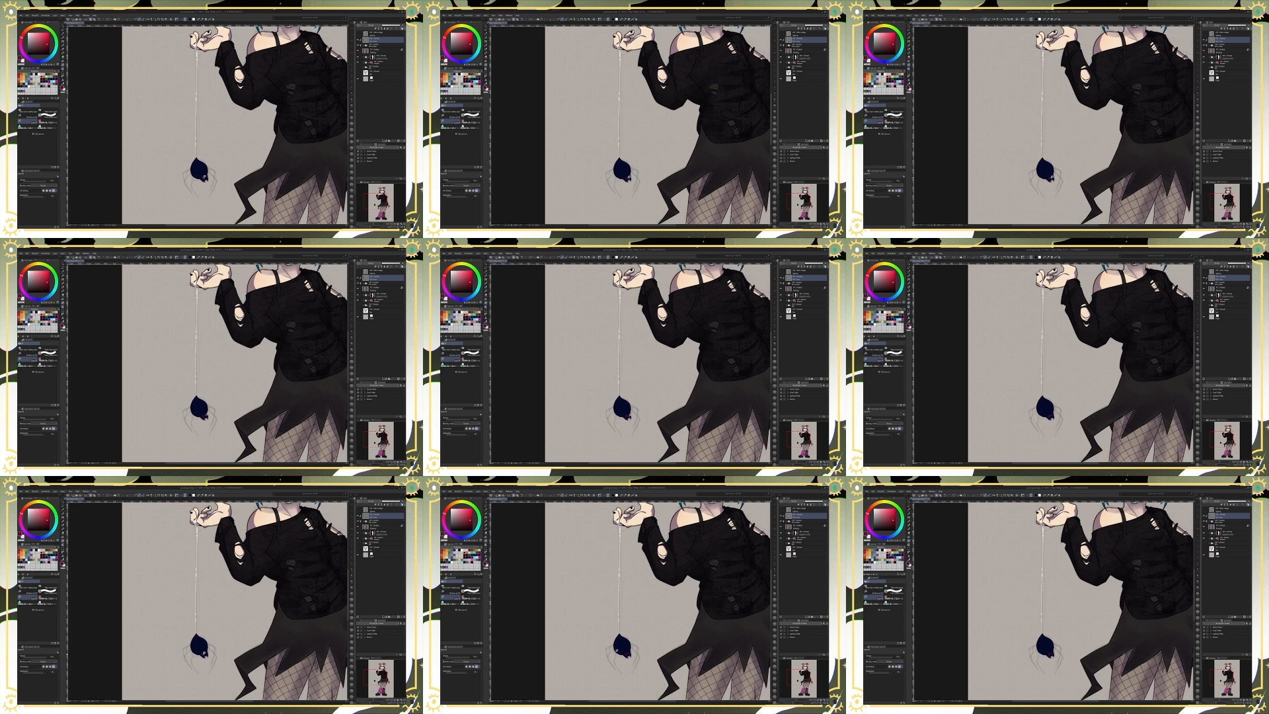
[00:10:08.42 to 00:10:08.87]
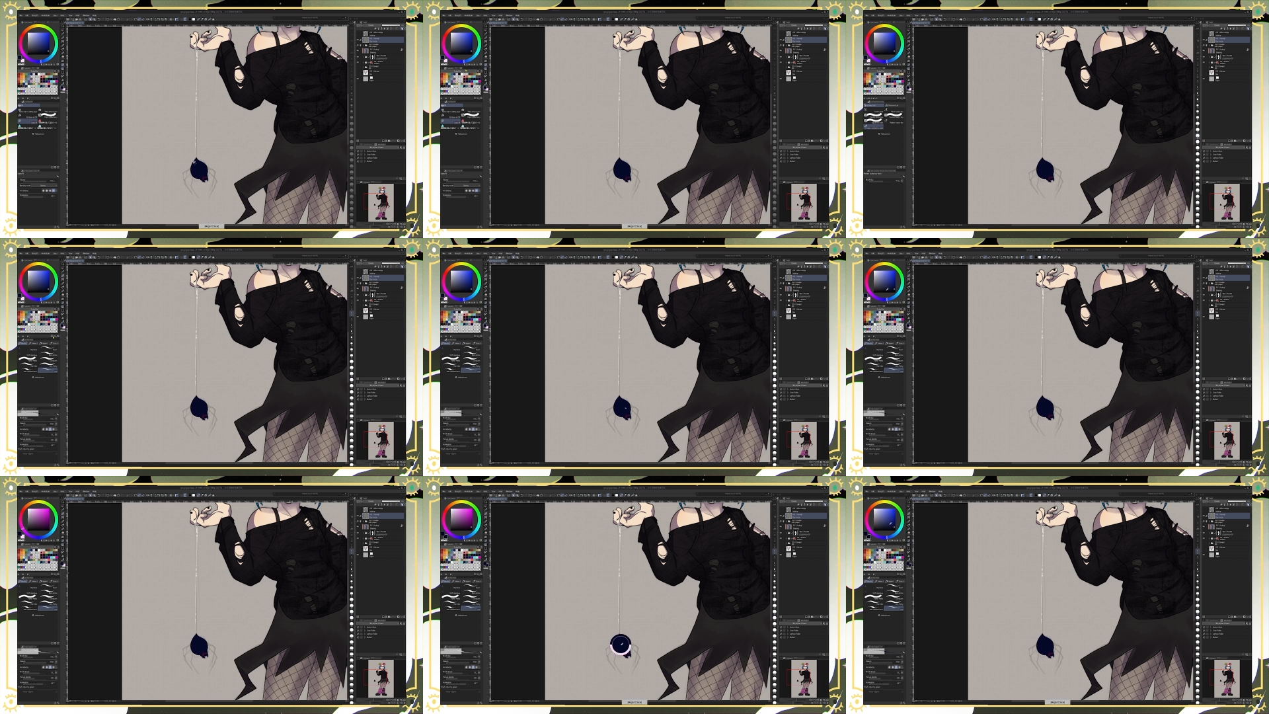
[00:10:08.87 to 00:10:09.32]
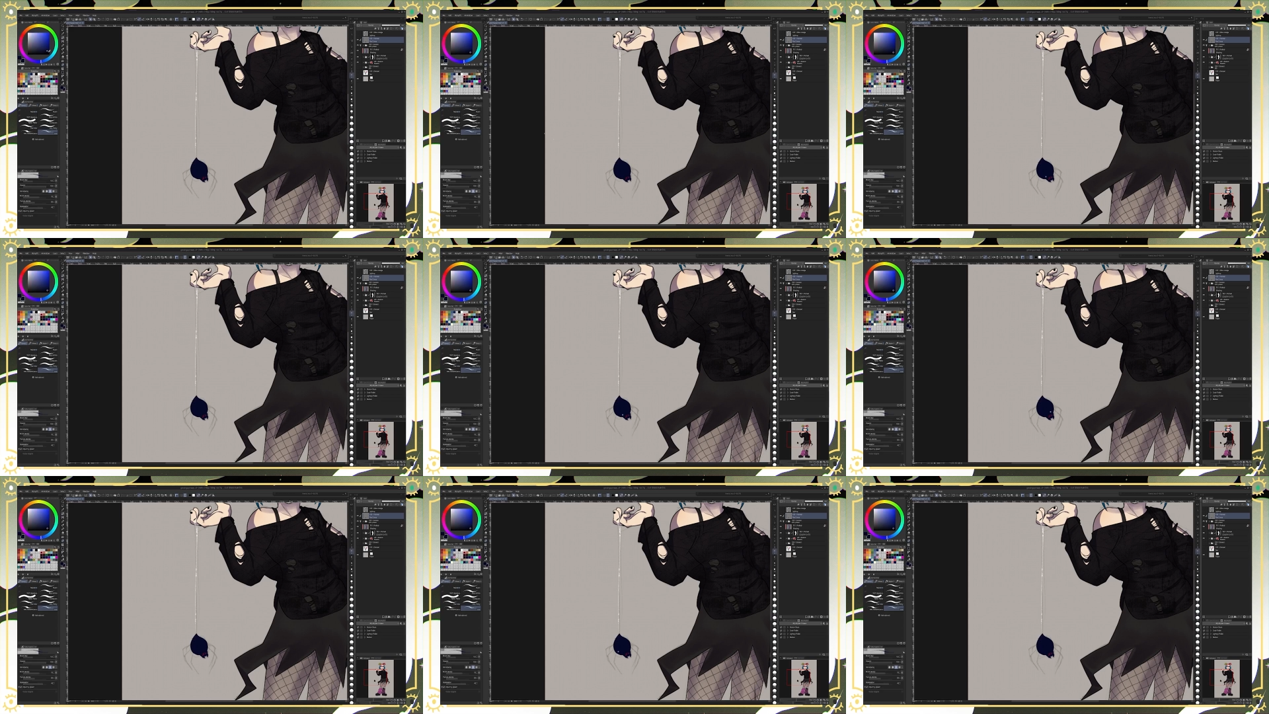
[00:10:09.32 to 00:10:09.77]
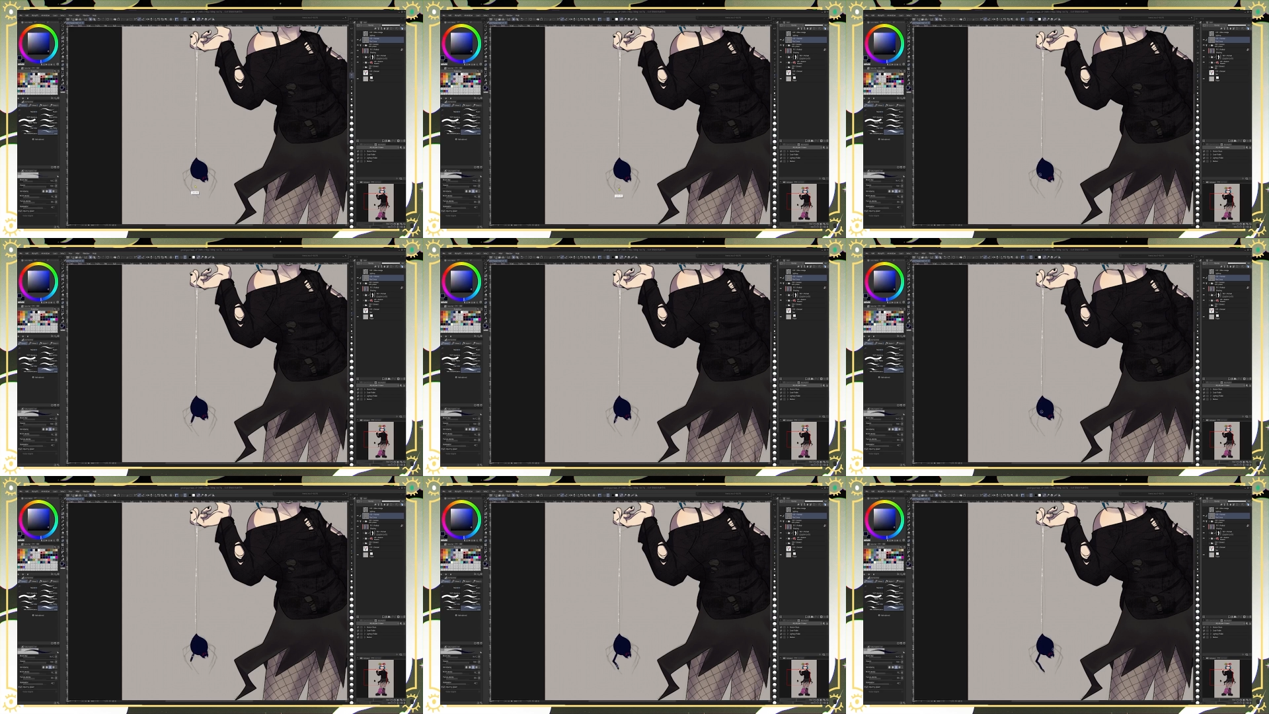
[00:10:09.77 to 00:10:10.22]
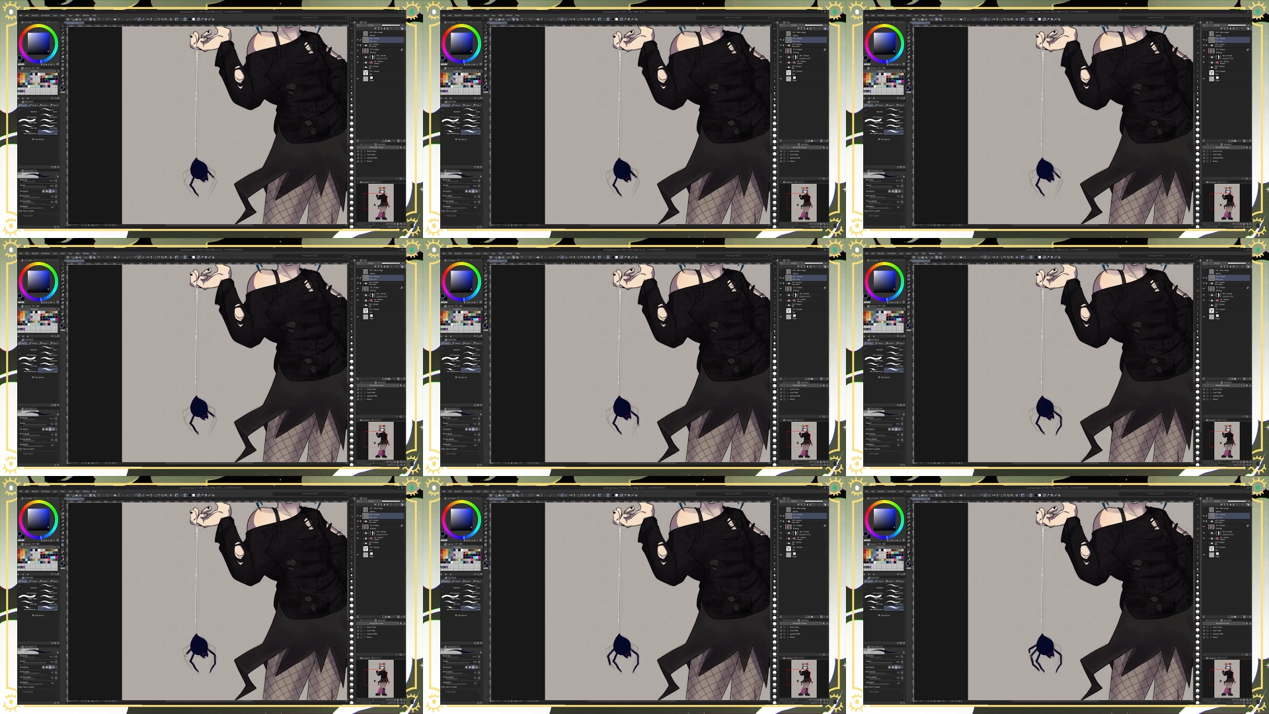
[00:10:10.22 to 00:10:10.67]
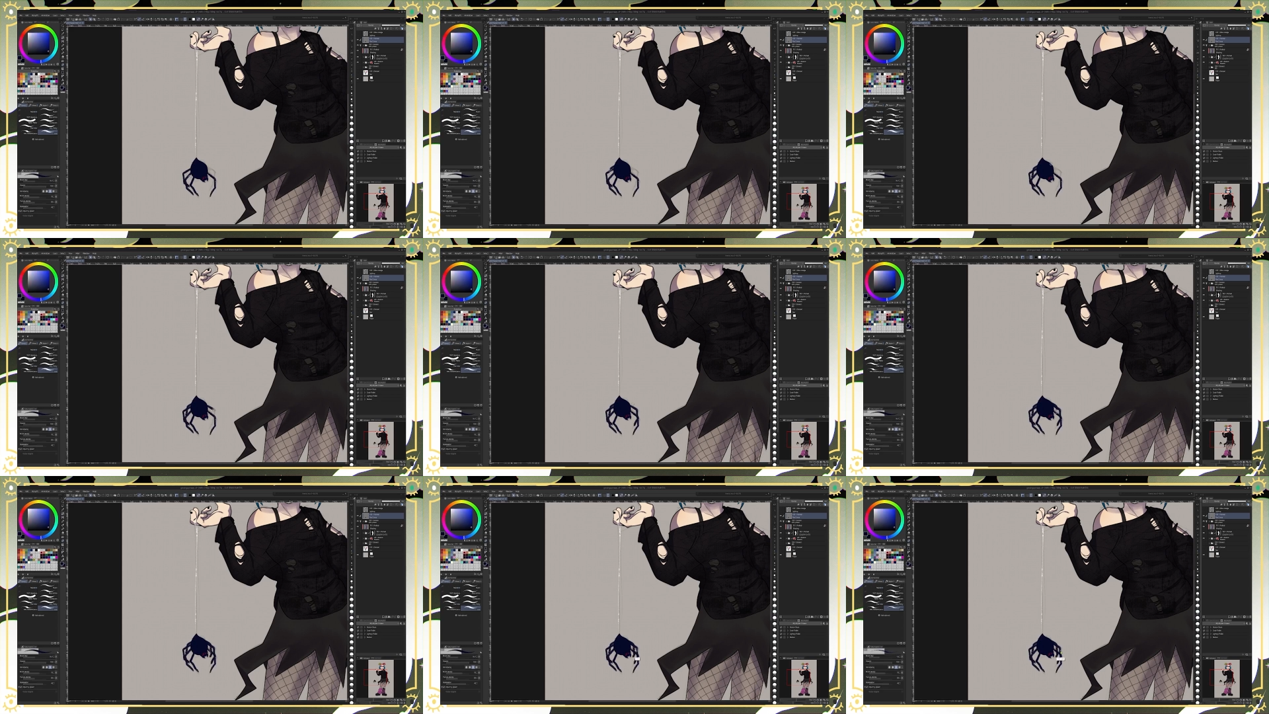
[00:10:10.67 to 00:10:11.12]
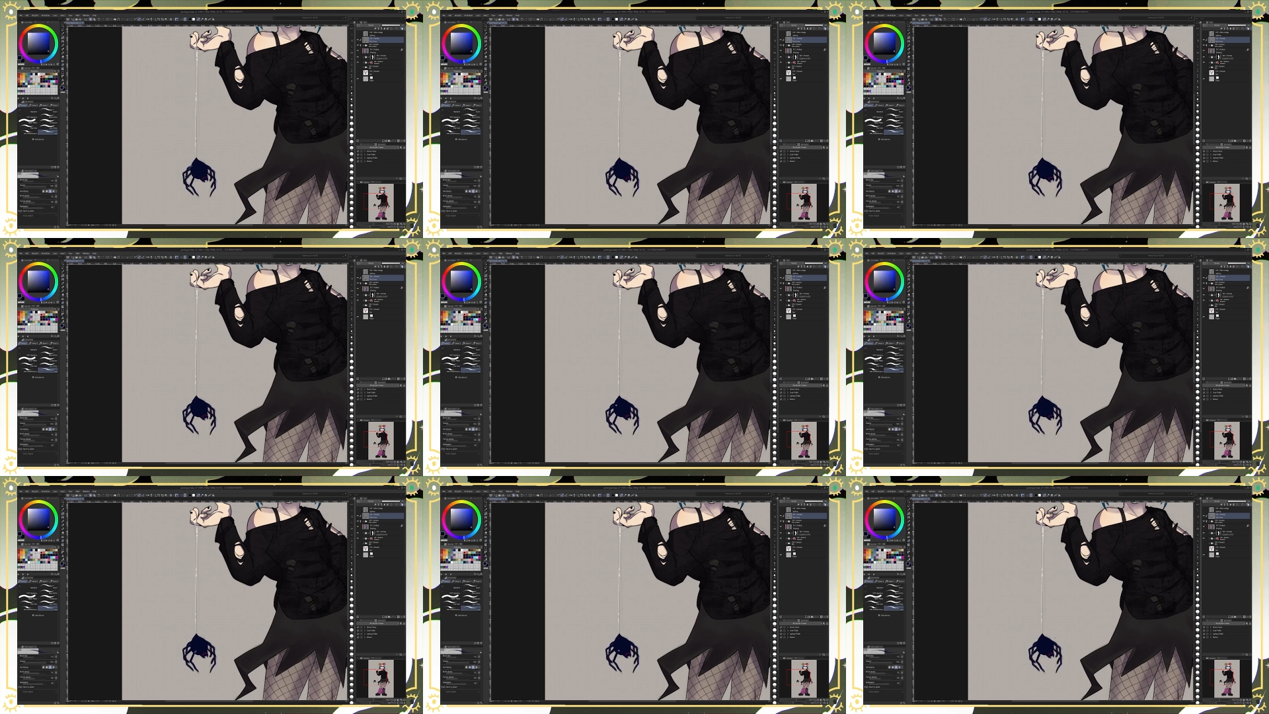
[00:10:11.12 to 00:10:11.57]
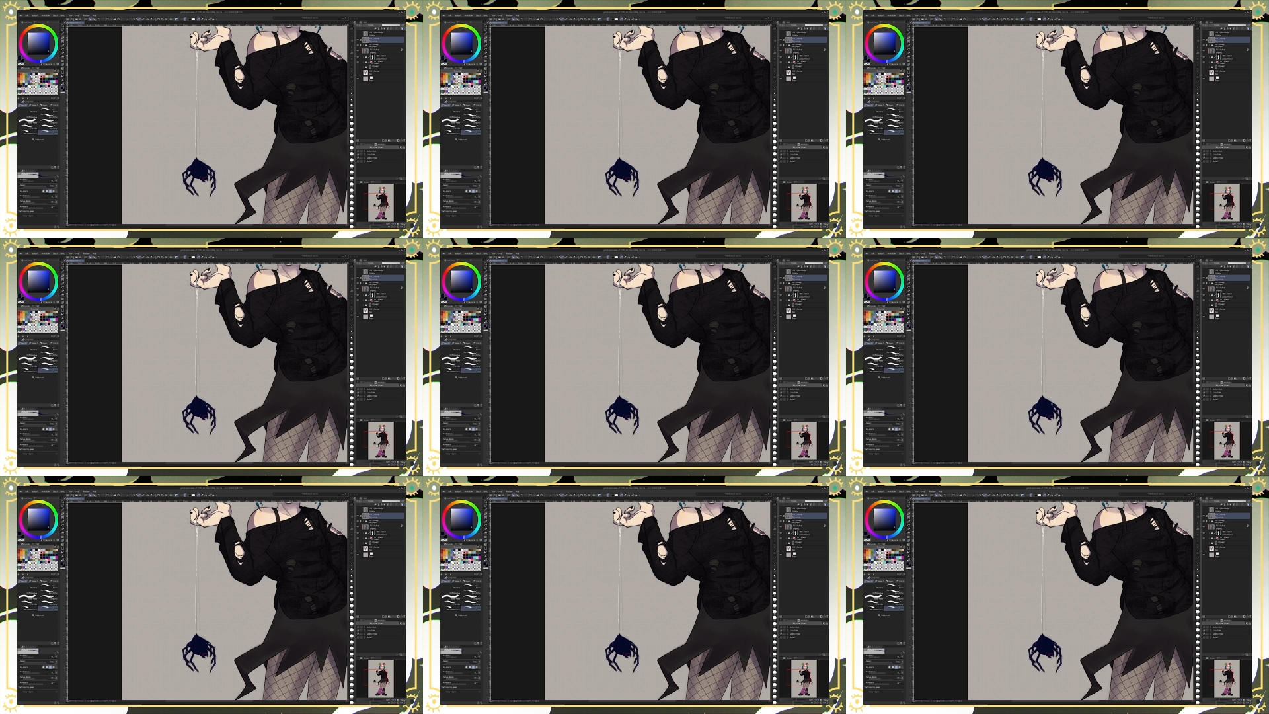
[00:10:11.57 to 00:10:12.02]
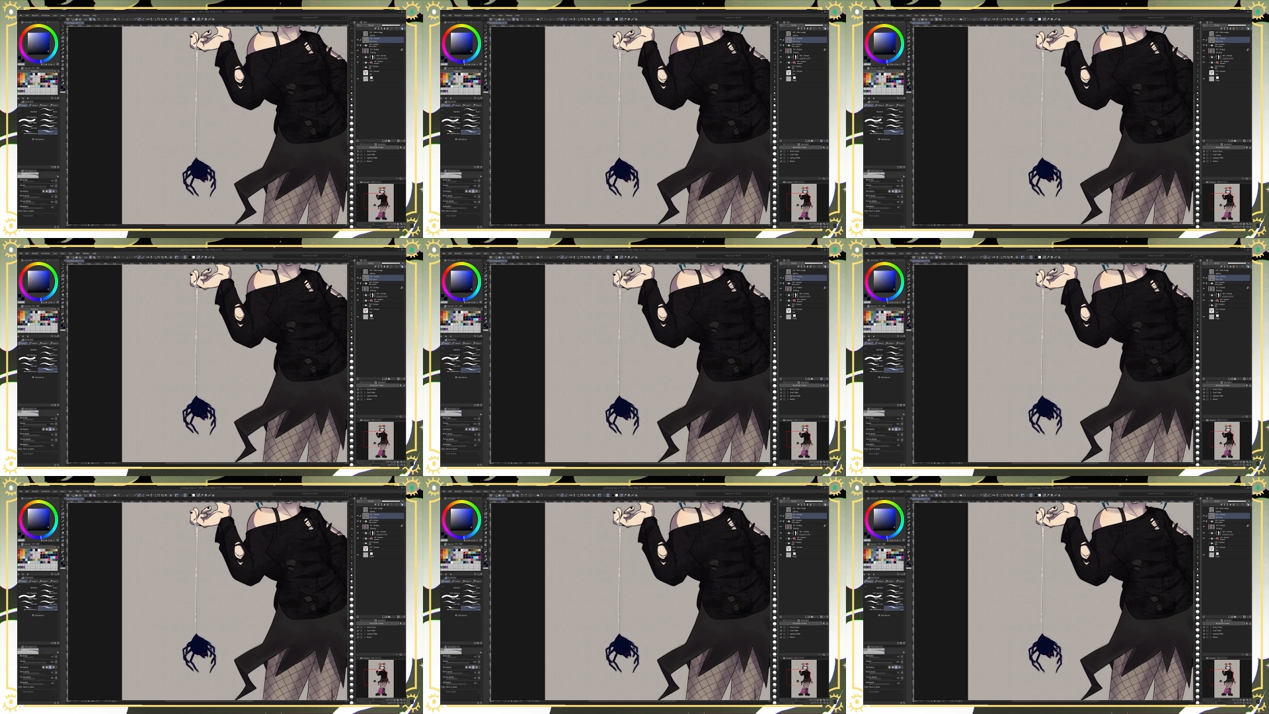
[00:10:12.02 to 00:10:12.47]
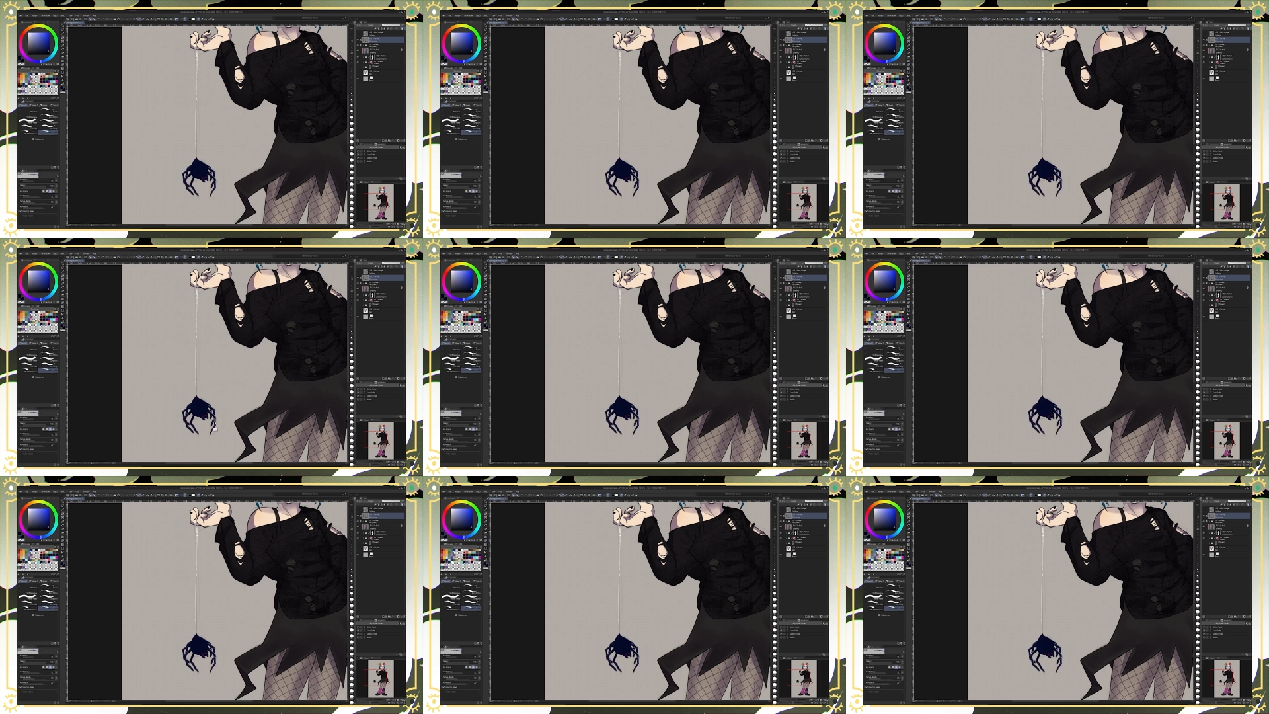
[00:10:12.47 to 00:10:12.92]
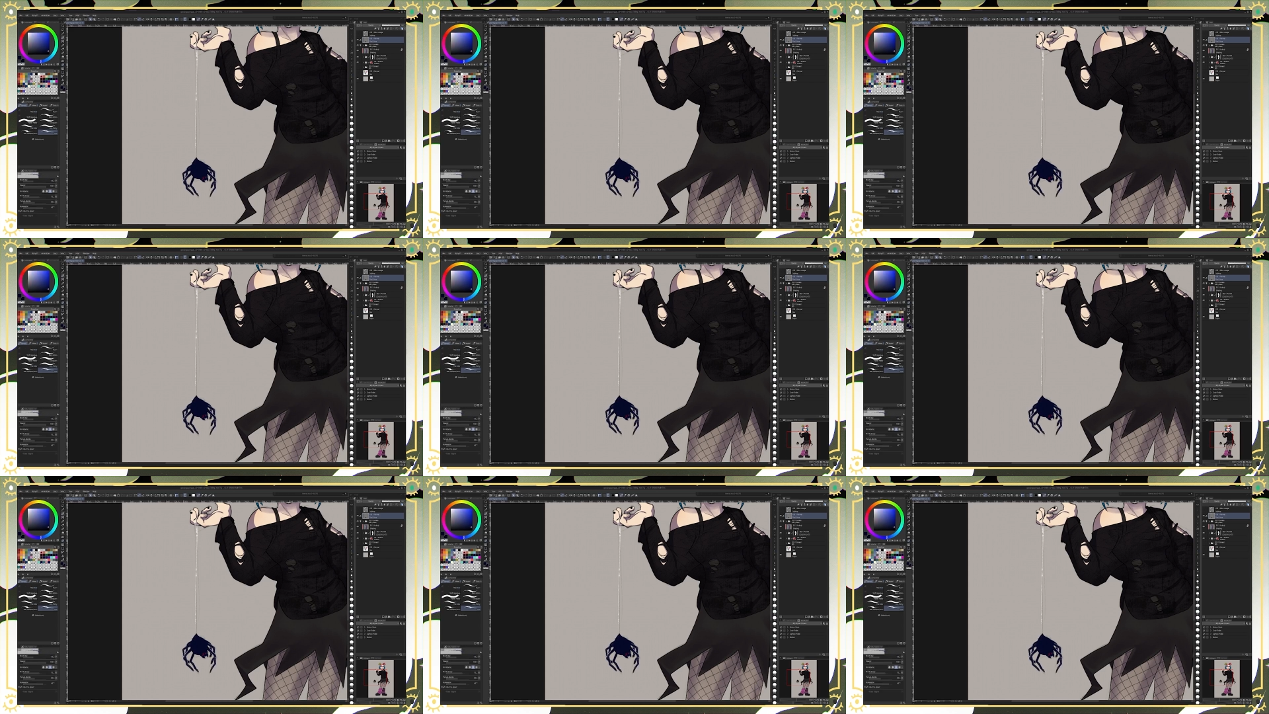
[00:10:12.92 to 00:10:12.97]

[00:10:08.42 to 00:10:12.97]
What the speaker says: Nobody's mouth can be seen.